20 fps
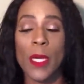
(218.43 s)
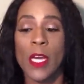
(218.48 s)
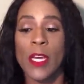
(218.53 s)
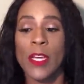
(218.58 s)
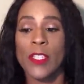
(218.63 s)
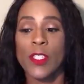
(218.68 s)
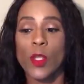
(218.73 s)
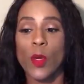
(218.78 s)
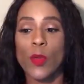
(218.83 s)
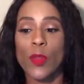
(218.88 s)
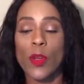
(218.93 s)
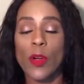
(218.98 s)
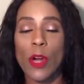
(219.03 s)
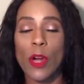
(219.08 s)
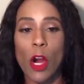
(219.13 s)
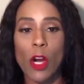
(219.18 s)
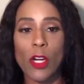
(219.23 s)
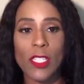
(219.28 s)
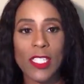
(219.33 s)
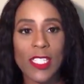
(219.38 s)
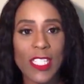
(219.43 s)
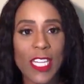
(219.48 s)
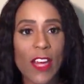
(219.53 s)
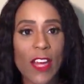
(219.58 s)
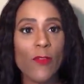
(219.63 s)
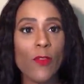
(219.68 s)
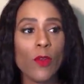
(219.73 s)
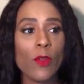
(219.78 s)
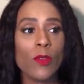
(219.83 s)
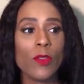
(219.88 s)
So there are
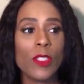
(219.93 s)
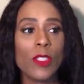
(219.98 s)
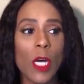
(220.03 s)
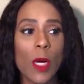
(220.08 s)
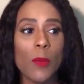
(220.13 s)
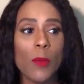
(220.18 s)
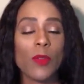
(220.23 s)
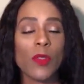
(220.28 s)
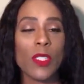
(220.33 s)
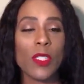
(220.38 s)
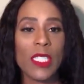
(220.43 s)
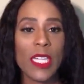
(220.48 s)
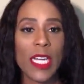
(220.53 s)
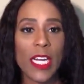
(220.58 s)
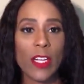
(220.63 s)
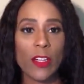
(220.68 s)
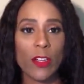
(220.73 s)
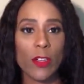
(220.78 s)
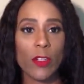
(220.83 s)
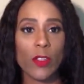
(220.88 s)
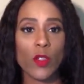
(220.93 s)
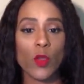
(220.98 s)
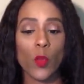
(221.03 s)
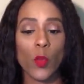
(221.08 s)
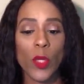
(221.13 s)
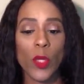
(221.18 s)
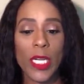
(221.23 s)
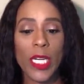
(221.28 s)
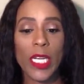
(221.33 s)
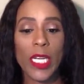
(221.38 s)
several double standards
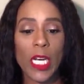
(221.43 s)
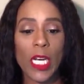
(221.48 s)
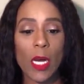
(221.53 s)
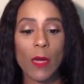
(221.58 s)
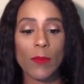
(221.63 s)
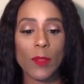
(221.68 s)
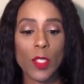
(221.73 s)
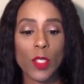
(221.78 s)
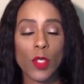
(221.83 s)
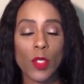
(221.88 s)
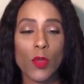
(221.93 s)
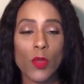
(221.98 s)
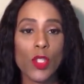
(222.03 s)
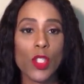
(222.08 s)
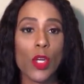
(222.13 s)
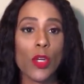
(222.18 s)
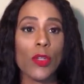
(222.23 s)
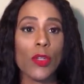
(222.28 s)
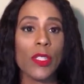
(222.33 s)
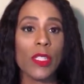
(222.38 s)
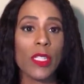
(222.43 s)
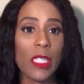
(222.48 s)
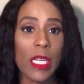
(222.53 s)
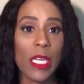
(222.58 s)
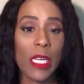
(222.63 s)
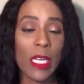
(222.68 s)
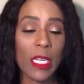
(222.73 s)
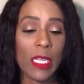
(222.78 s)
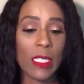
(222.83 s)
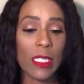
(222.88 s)
when it comes to certain
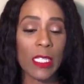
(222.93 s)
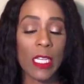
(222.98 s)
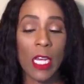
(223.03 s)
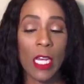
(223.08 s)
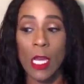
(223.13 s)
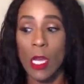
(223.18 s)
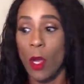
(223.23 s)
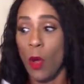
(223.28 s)
things.